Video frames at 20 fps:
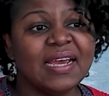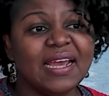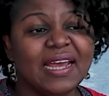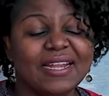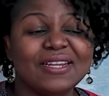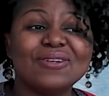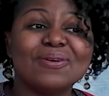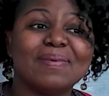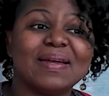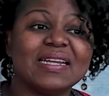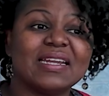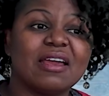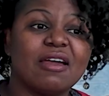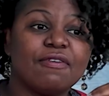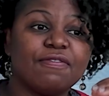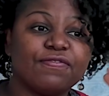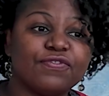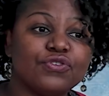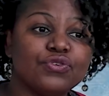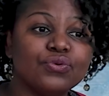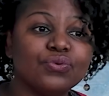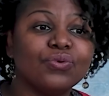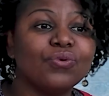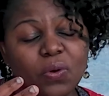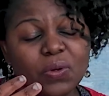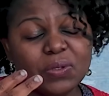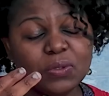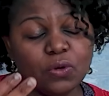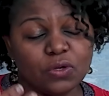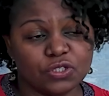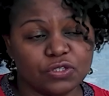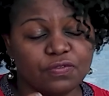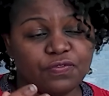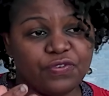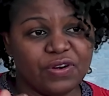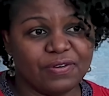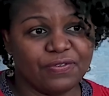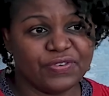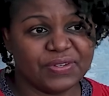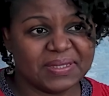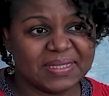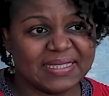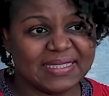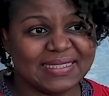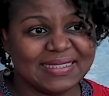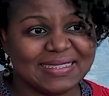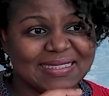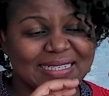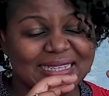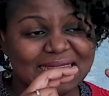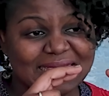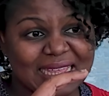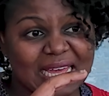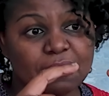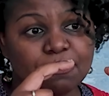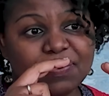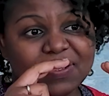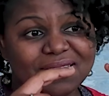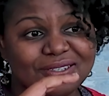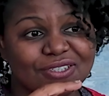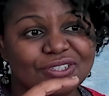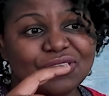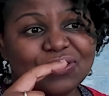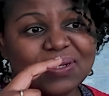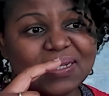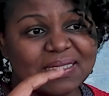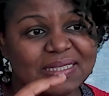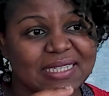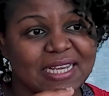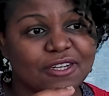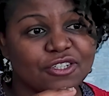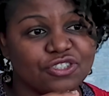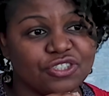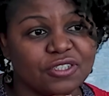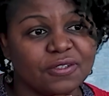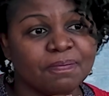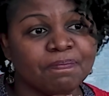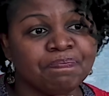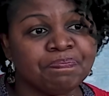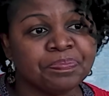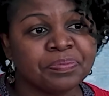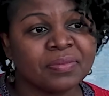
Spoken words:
and you might have few or lots of references in that particular section.